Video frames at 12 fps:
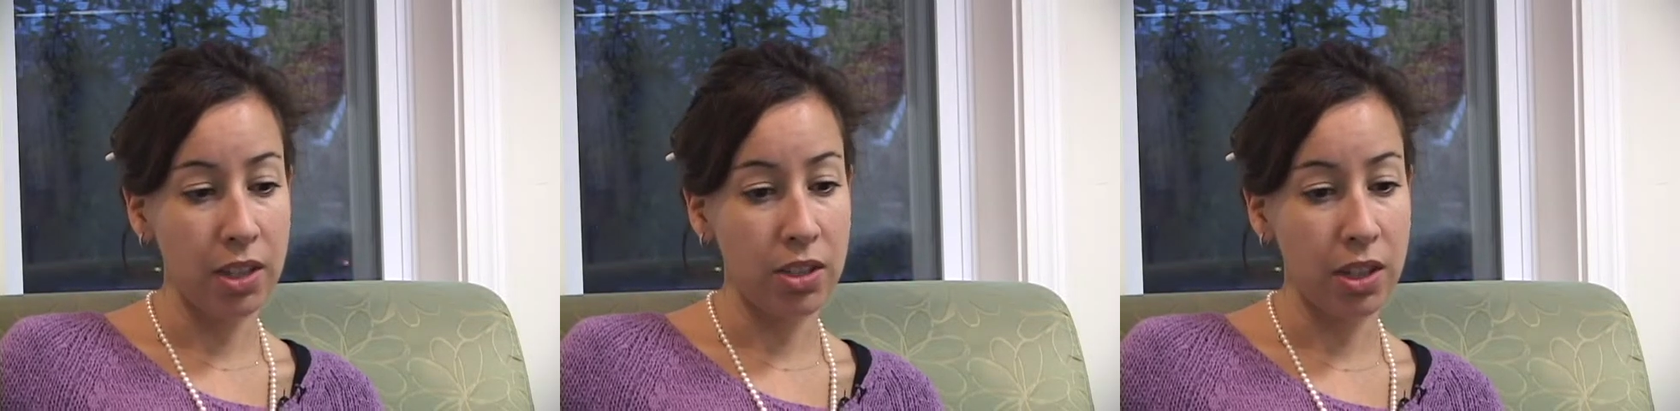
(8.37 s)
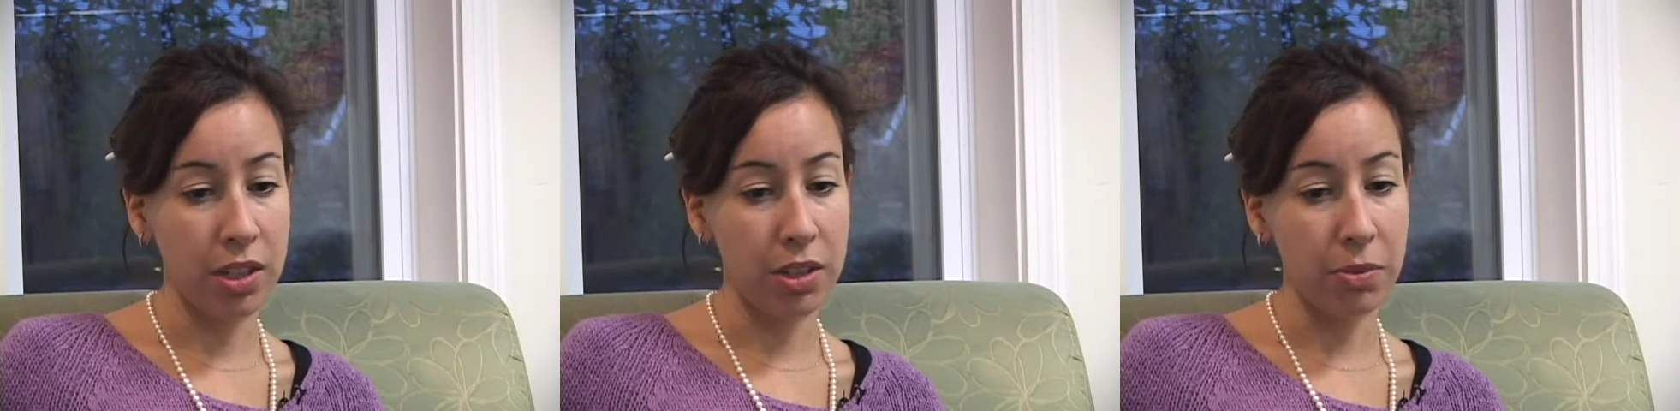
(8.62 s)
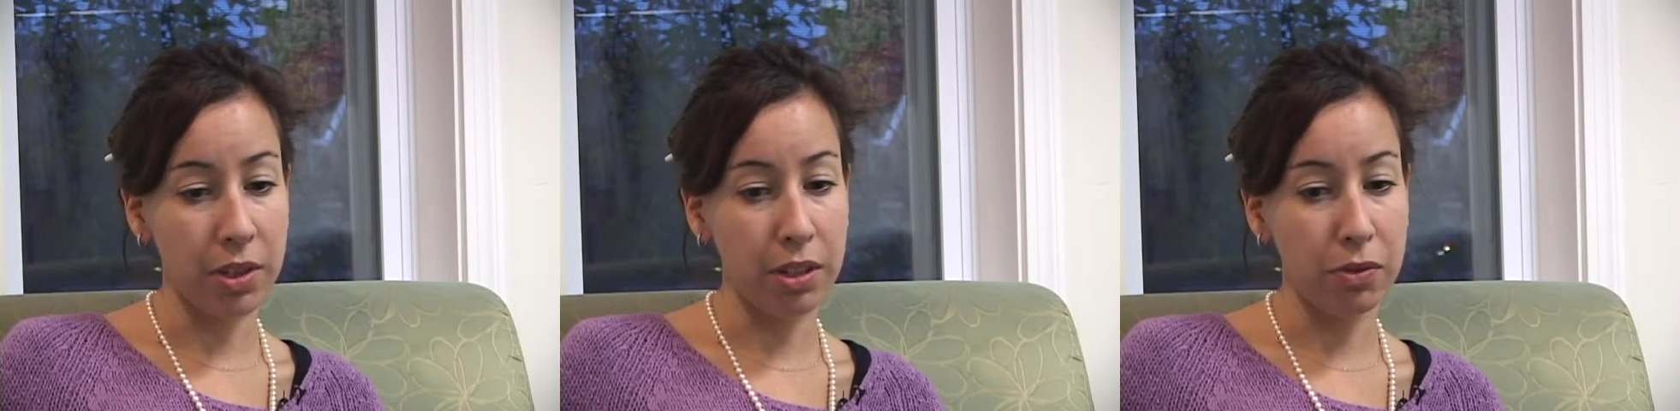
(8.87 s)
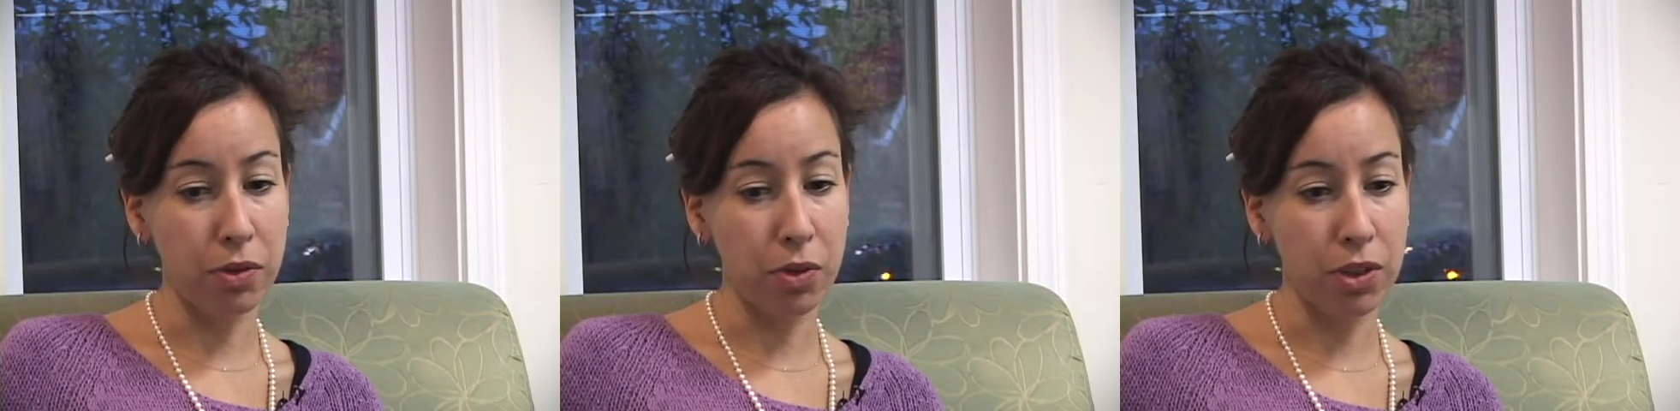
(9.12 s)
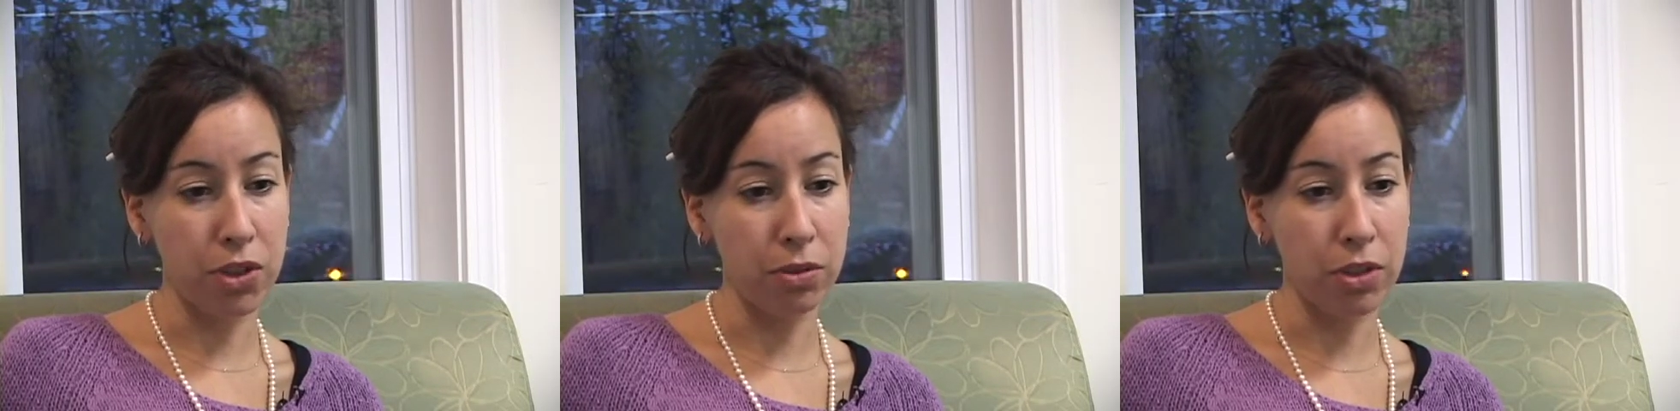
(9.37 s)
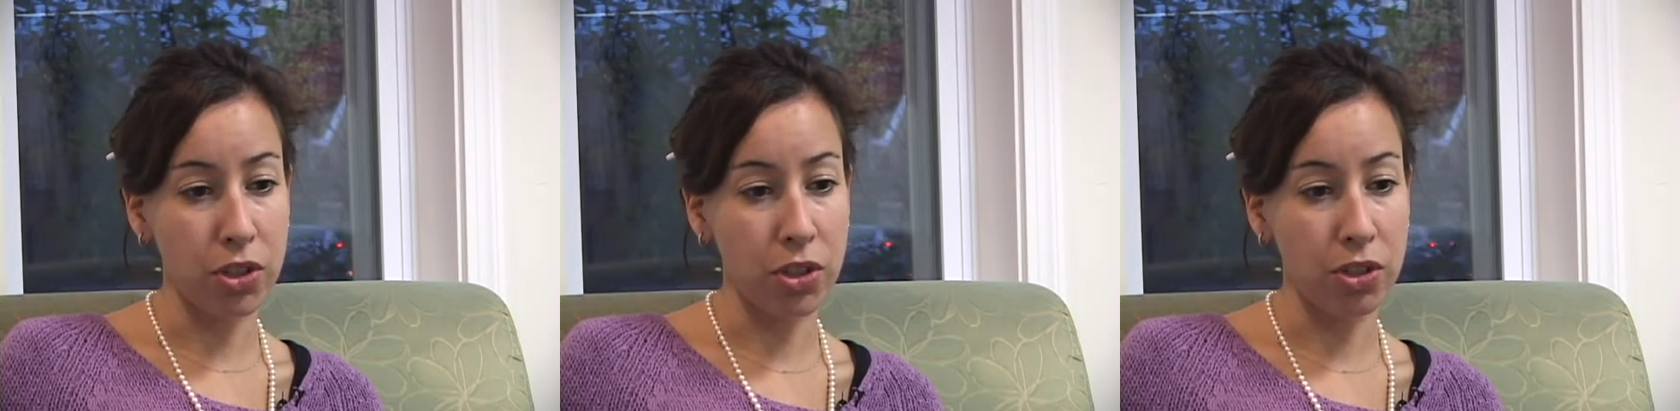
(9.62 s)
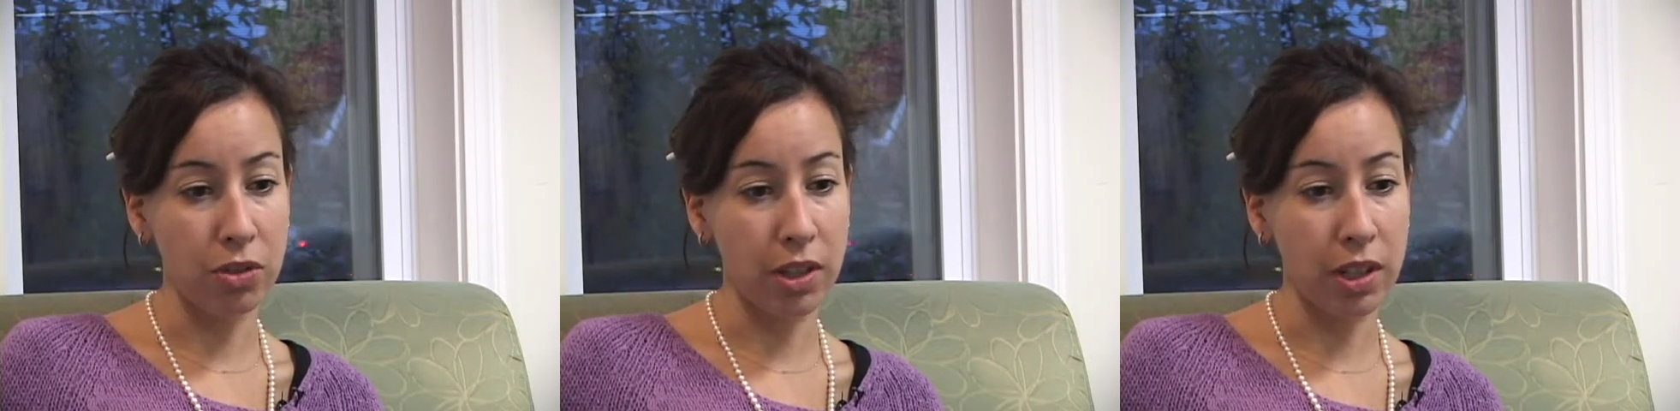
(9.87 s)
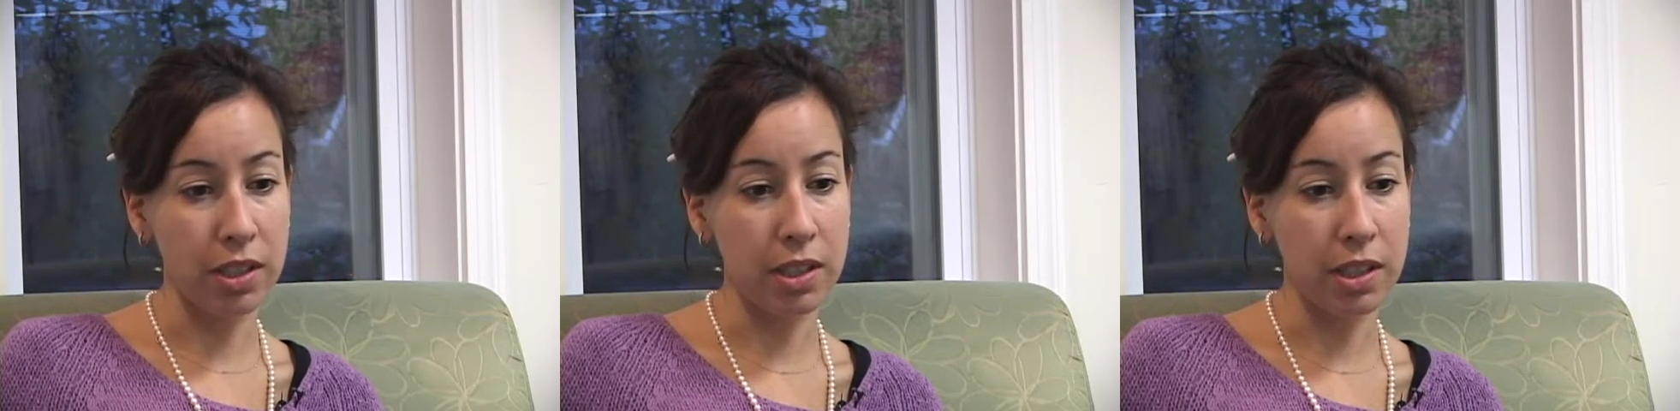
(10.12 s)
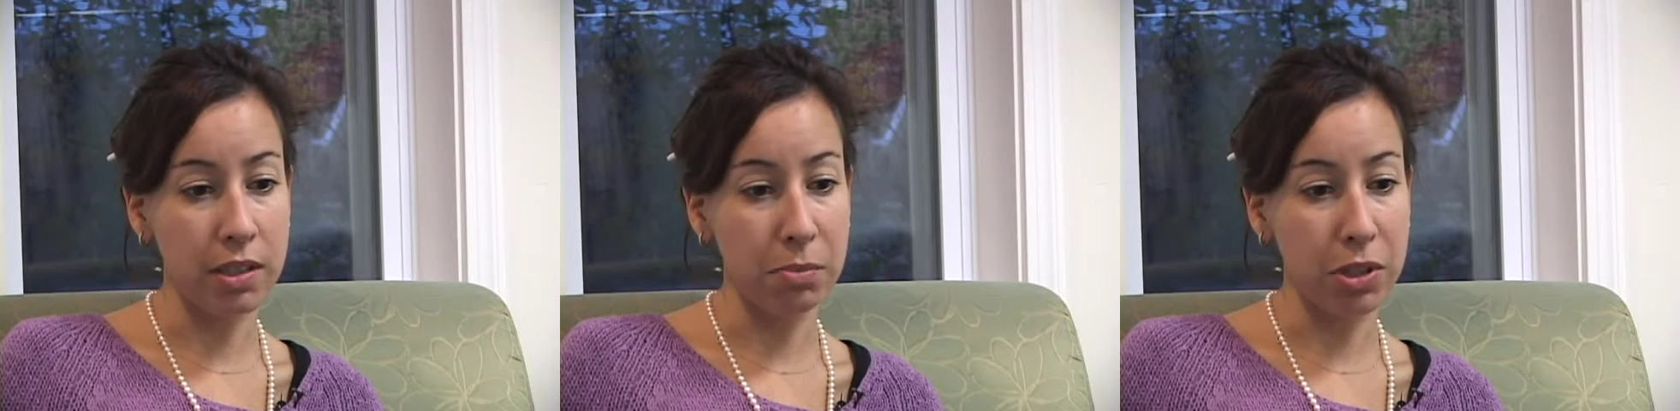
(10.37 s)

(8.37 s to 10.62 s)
to Israel for Jewish students